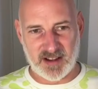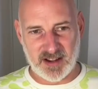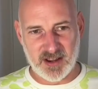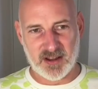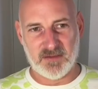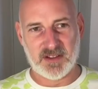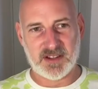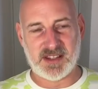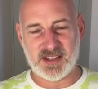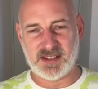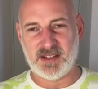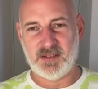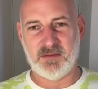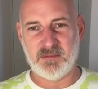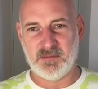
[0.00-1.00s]
nervous
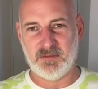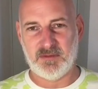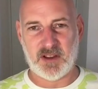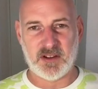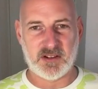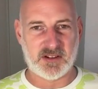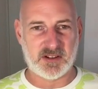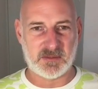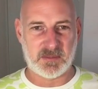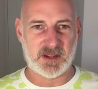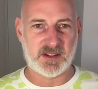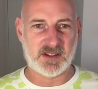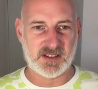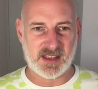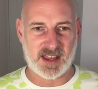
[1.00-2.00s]
system focused
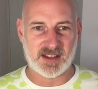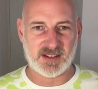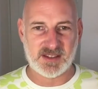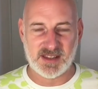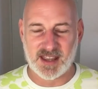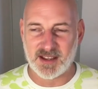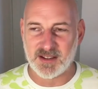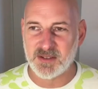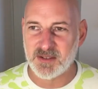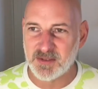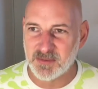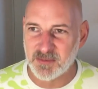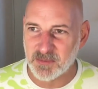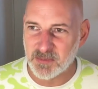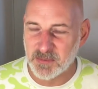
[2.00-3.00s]
because
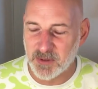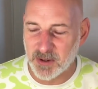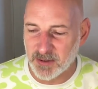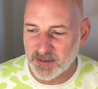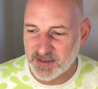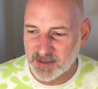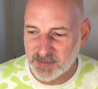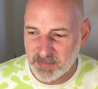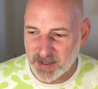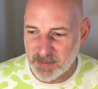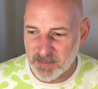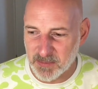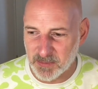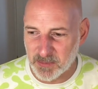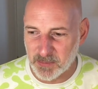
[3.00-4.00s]
that's what
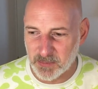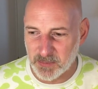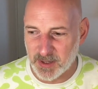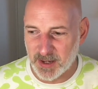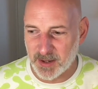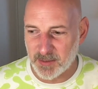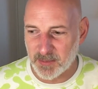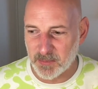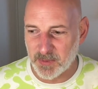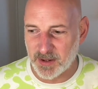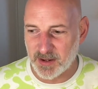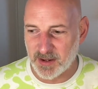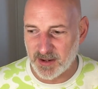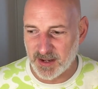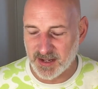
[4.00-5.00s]
people
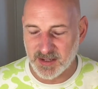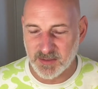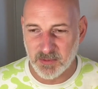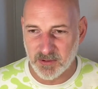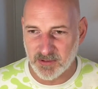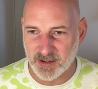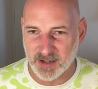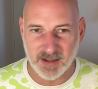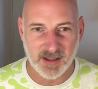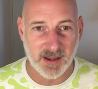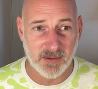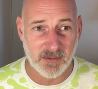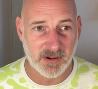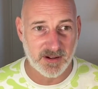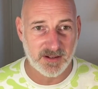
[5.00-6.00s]
were exploring.
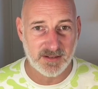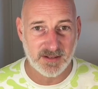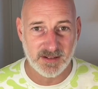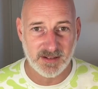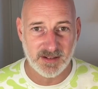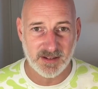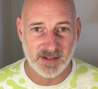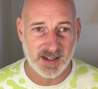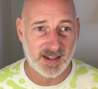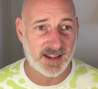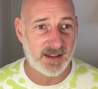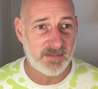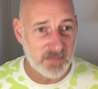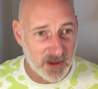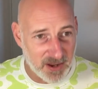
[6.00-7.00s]
They were looking
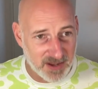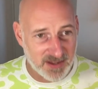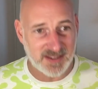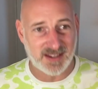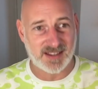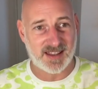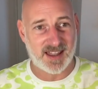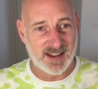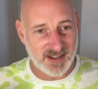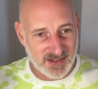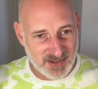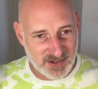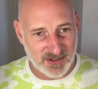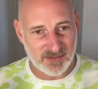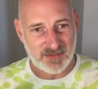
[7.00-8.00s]
and biased in that
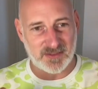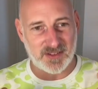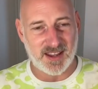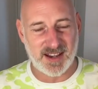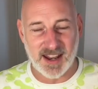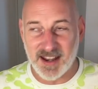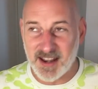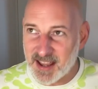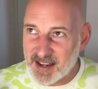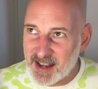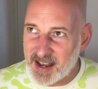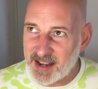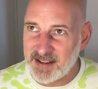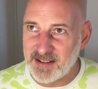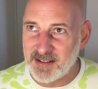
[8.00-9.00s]
sort of, and
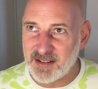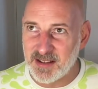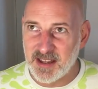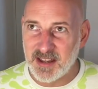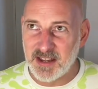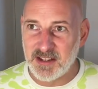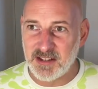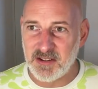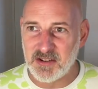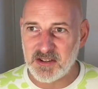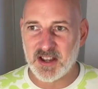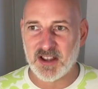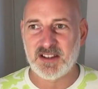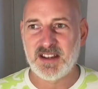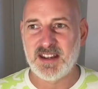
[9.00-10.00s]
then you
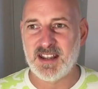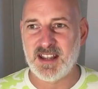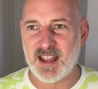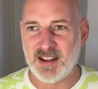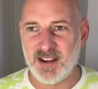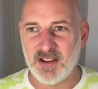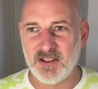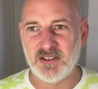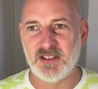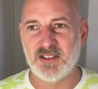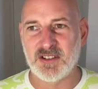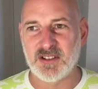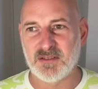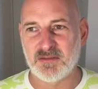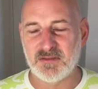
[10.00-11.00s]
started to get
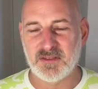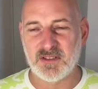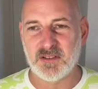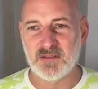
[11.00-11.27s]
notions of